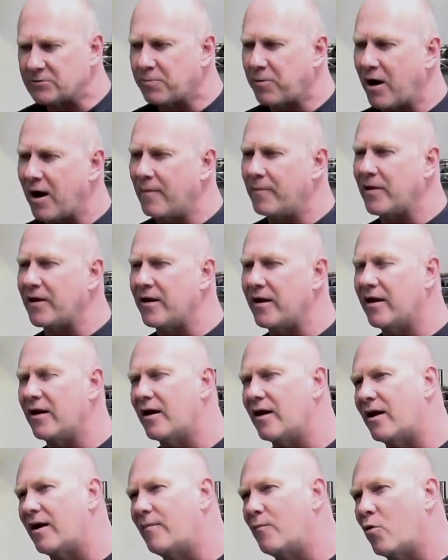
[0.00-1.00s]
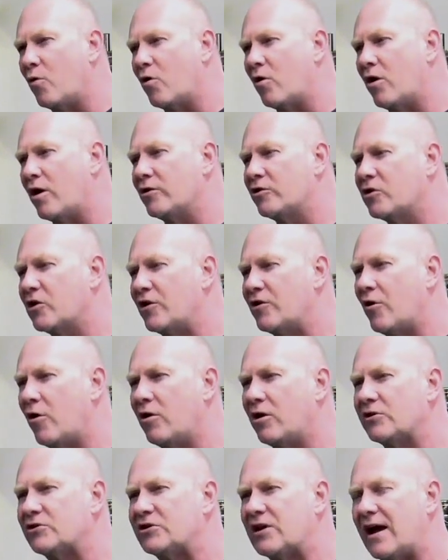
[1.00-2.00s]
is probably more on
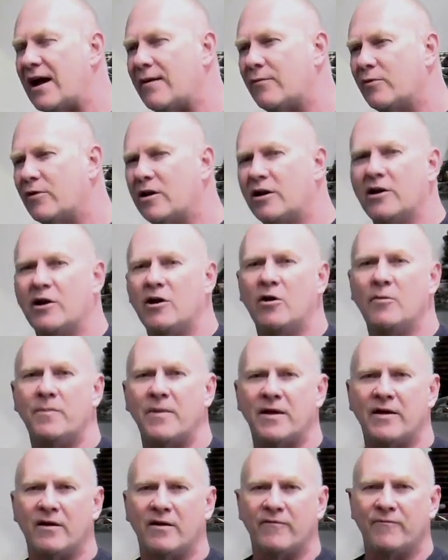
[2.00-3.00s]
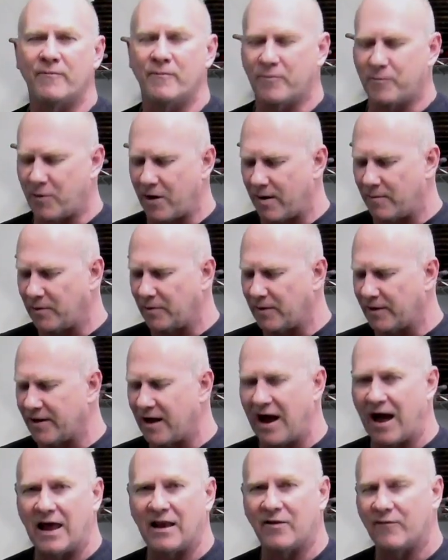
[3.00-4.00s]
canola side with a little bit of
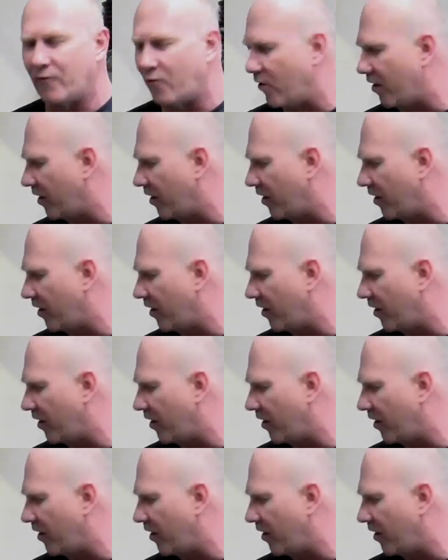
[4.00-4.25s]
probably olive